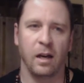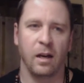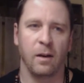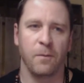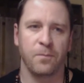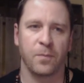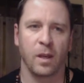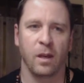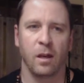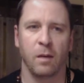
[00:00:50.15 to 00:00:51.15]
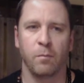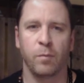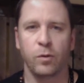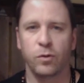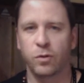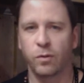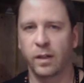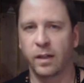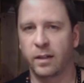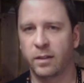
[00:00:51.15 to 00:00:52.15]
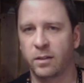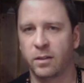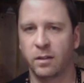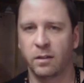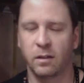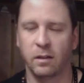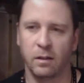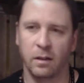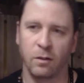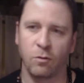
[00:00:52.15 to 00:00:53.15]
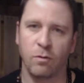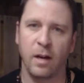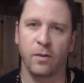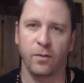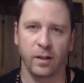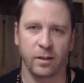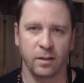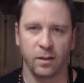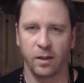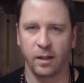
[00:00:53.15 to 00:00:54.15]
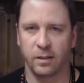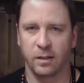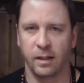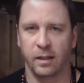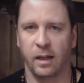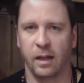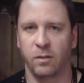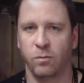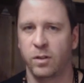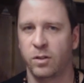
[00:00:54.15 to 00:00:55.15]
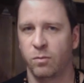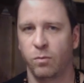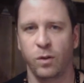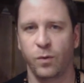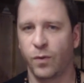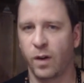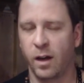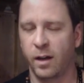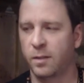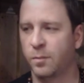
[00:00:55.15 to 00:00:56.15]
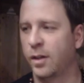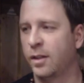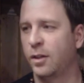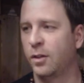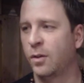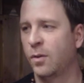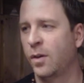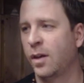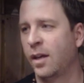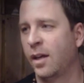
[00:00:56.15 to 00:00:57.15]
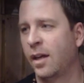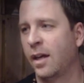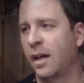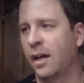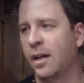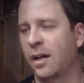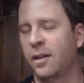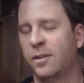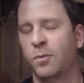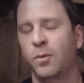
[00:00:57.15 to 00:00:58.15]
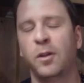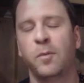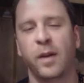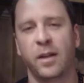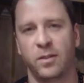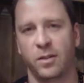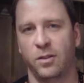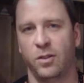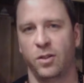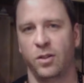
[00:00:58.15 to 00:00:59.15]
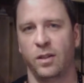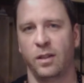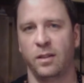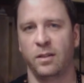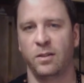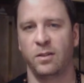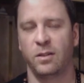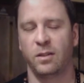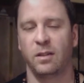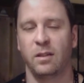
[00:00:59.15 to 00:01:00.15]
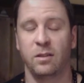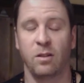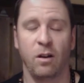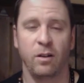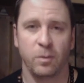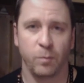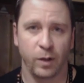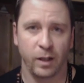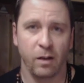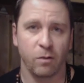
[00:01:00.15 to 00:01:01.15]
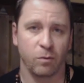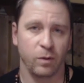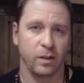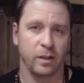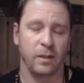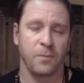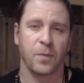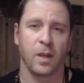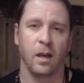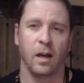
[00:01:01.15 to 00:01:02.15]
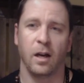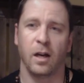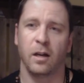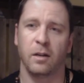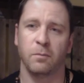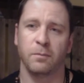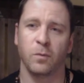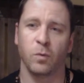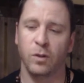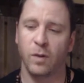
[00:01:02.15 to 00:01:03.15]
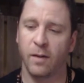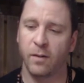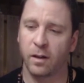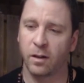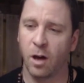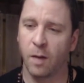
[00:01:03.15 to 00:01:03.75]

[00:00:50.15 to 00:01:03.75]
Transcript: blue screens and graphics and things like that, which worked fine. But the real message is hard to bring out, really. When you have a